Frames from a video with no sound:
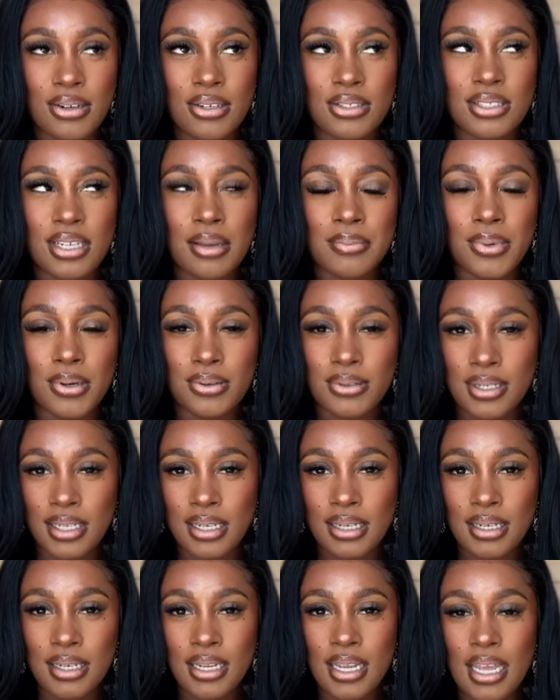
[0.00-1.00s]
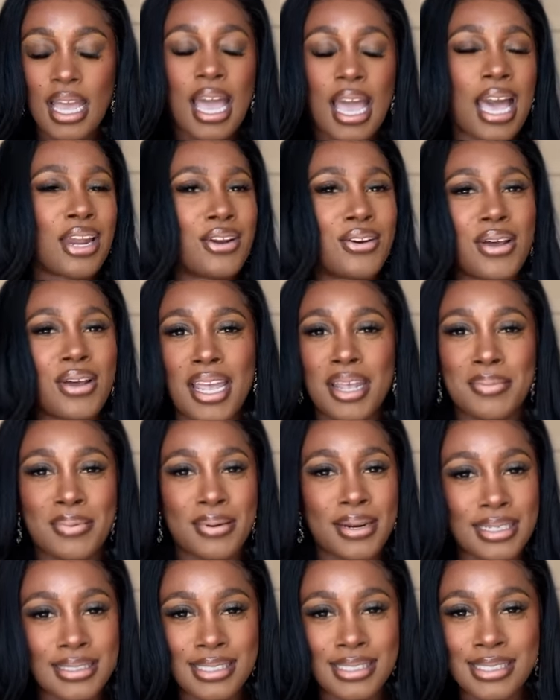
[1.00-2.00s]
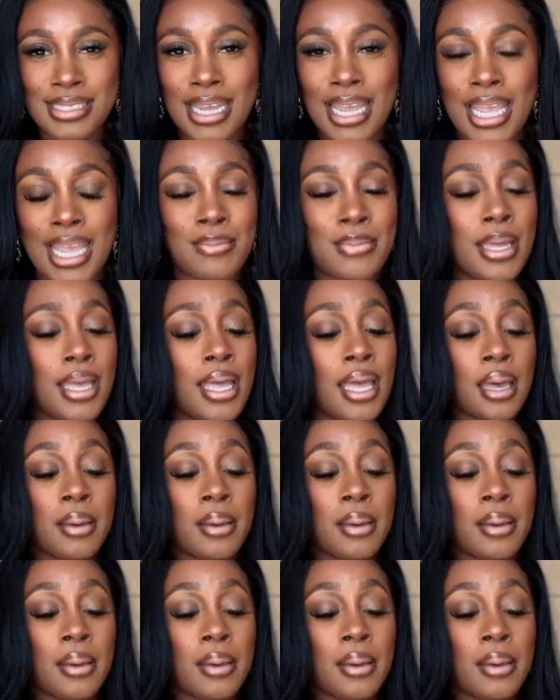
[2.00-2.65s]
I don't know how you pronounce his name.